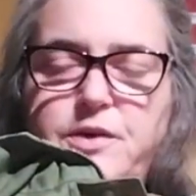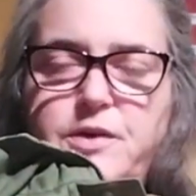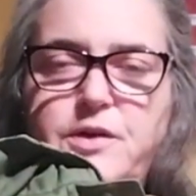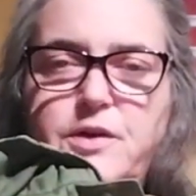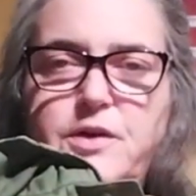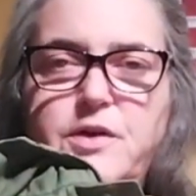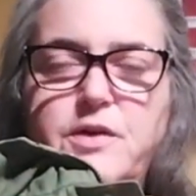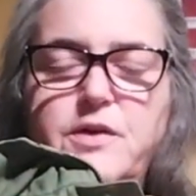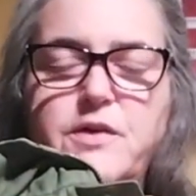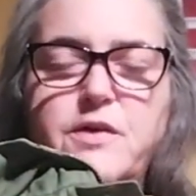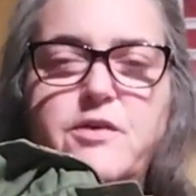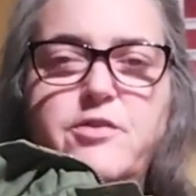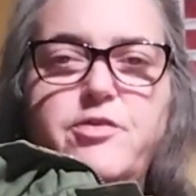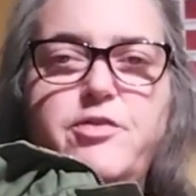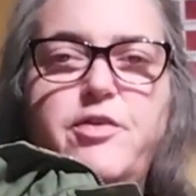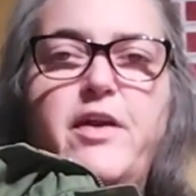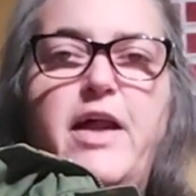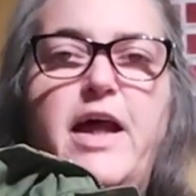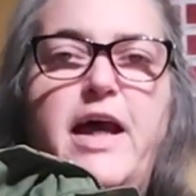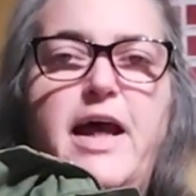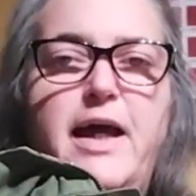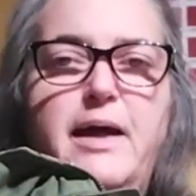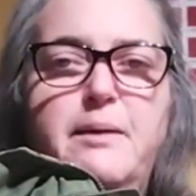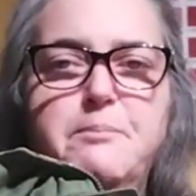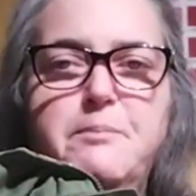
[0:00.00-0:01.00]
or the
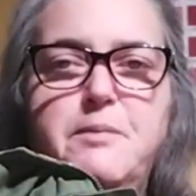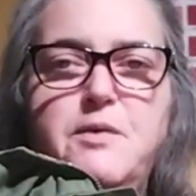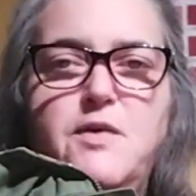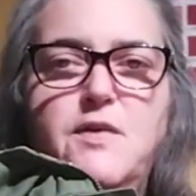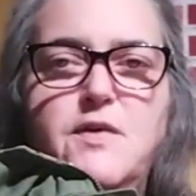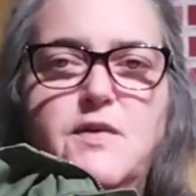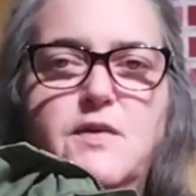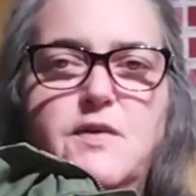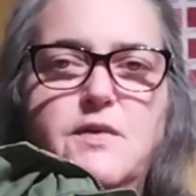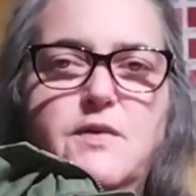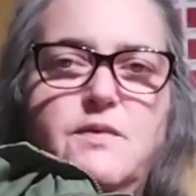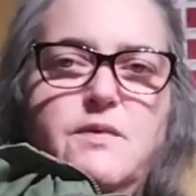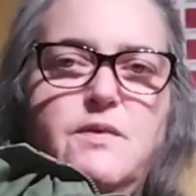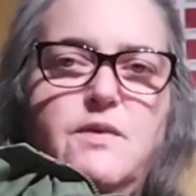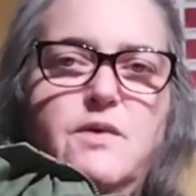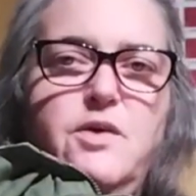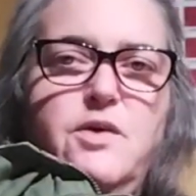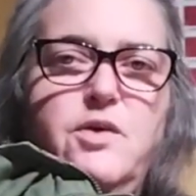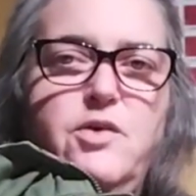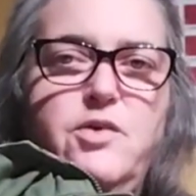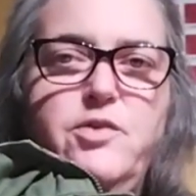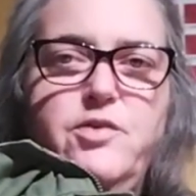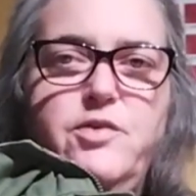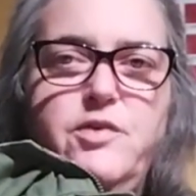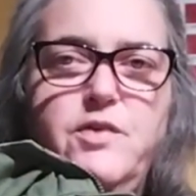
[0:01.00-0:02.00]
flaps
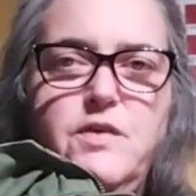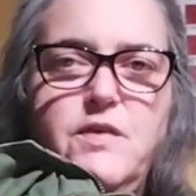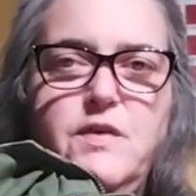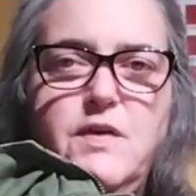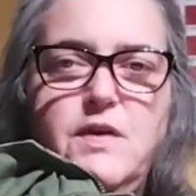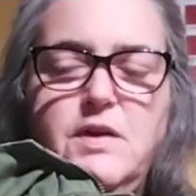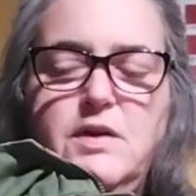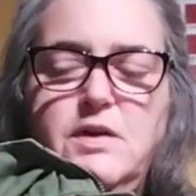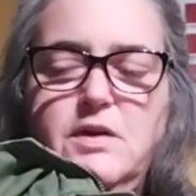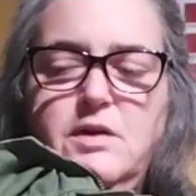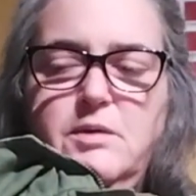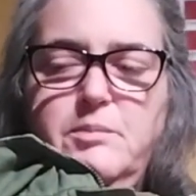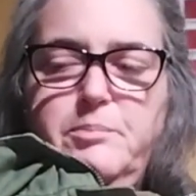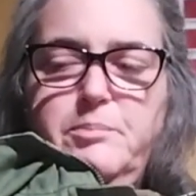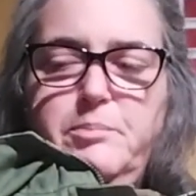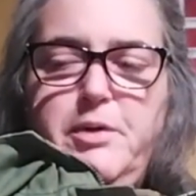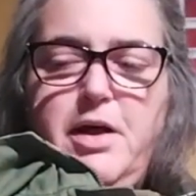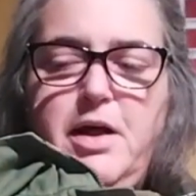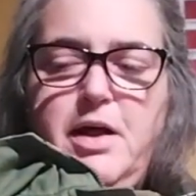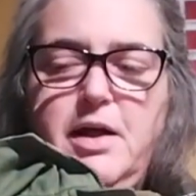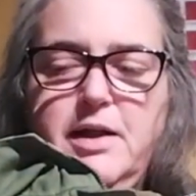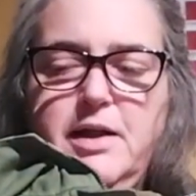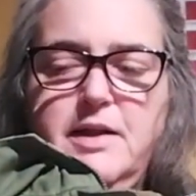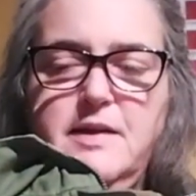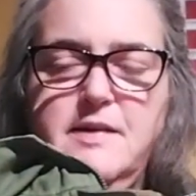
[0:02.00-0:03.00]
over the
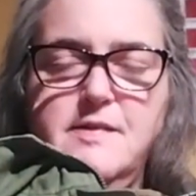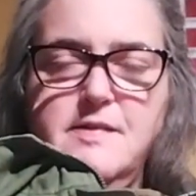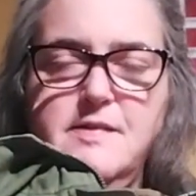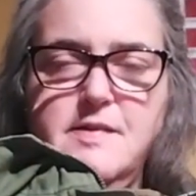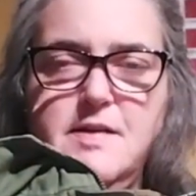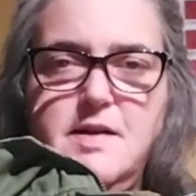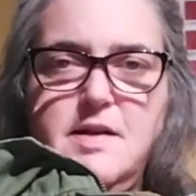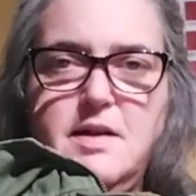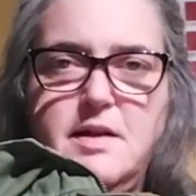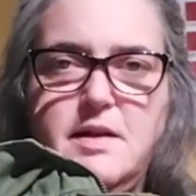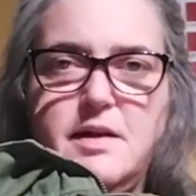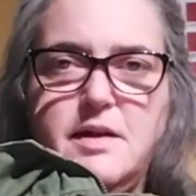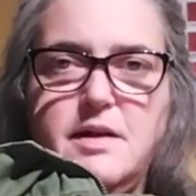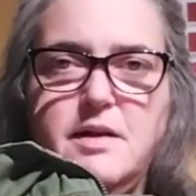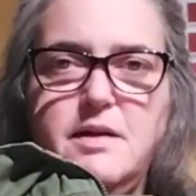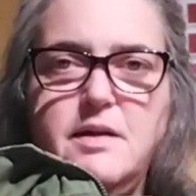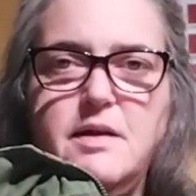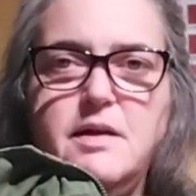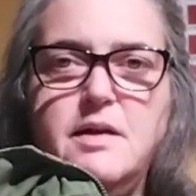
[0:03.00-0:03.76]
pockets here.